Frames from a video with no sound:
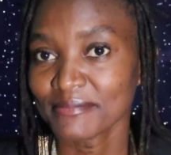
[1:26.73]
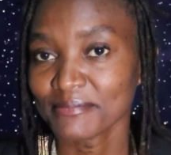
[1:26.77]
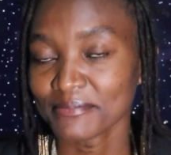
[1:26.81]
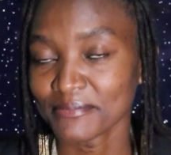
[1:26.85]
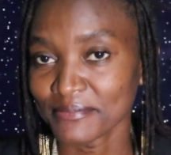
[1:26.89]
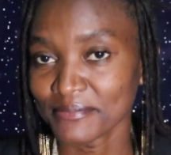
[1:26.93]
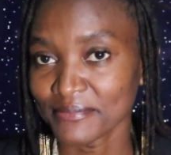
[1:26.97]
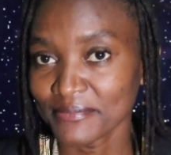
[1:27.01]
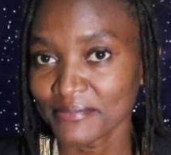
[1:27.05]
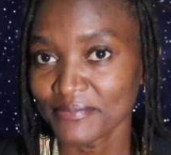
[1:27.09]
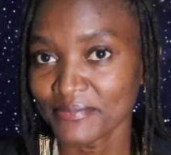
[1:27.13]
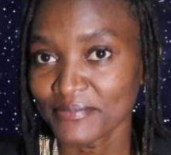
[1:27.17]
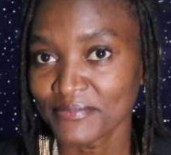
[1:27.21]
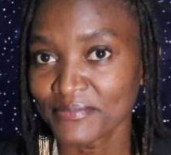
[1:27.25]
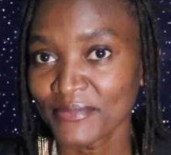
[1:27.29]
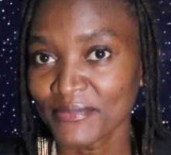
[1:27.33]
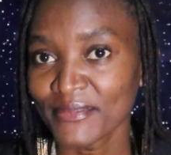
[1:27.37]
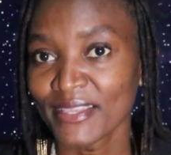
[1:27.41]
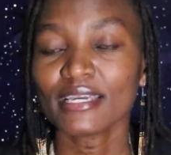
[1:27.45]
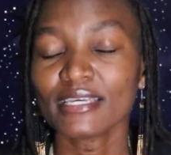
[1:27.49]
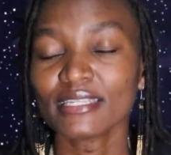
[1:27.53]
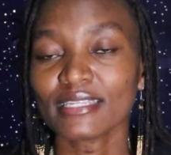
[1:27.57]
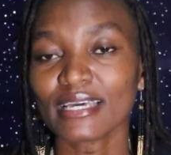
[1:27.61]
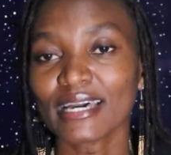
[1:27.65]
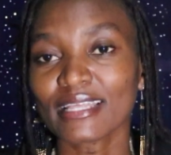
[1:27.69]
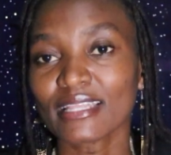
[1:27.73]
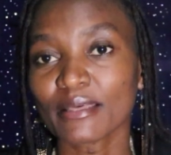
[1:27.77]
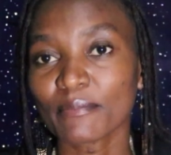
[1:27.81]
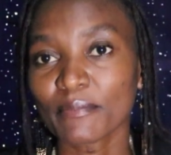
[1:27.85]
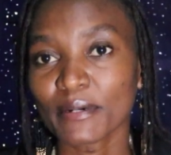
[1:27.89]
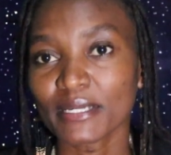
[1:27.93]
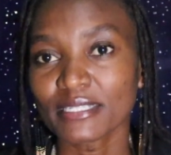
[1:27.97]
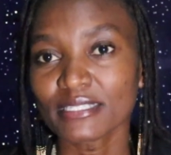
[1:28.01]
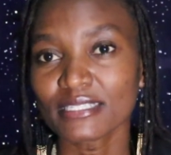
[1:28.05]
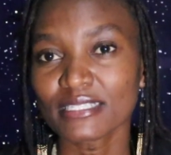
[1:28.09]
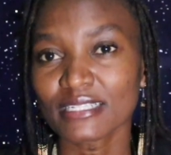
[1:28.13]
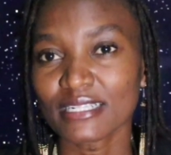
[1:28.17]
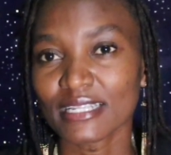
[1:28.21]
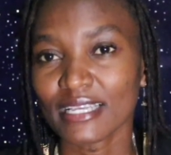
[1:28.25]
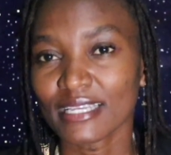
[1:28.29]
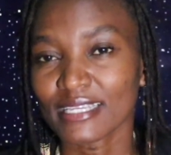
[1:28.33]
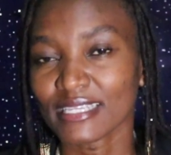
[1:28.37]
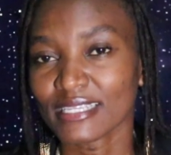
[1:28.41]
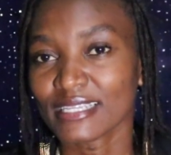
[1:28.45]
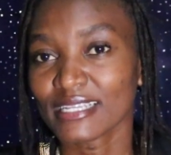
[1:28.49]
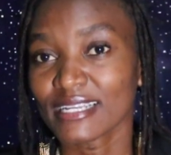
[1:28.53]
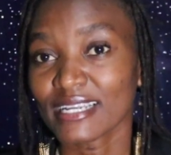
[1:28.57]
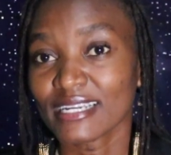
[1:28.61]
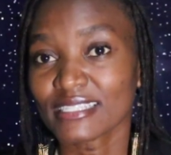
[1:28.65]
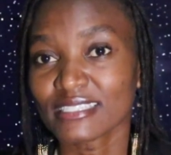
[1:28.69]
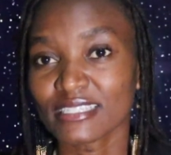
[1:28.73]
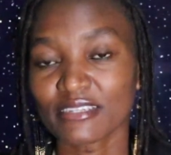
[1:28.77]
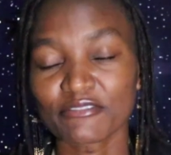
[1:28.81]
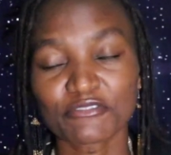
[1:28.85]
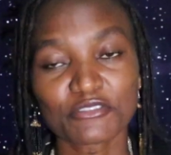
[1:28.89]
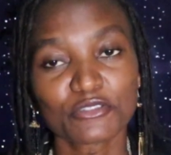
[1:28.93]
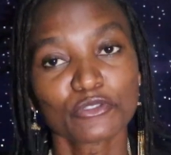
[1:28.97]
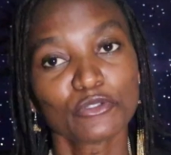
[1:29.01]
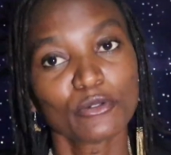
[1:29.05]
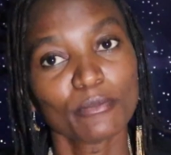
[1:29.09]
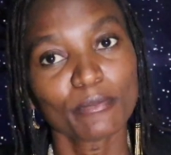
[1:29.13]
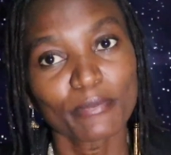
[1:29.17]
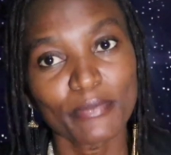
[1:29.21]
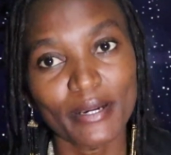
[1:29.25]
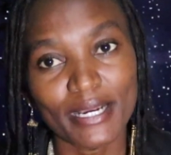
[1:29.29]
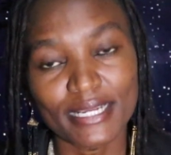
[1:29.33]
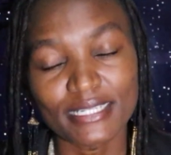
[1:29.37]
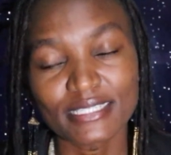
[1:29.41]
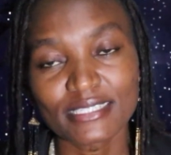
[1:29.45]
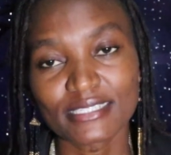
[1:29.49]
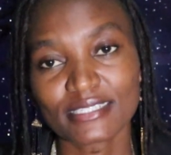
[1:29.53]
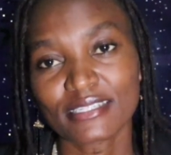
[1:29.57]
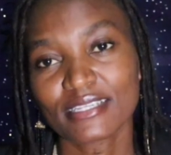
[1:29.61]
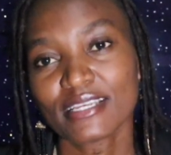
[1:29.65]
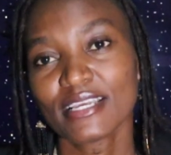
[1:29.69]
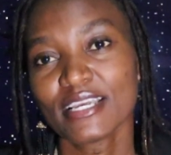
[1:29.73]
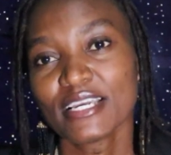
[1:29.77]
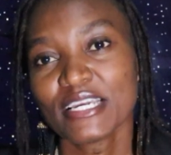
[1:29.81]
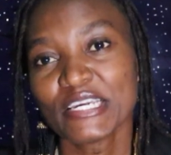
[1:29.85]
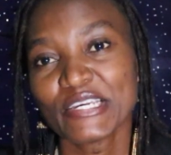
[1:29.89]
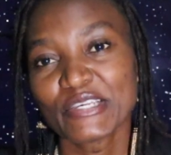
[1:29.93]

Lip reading: and other parties like Inkatha Freedom Party.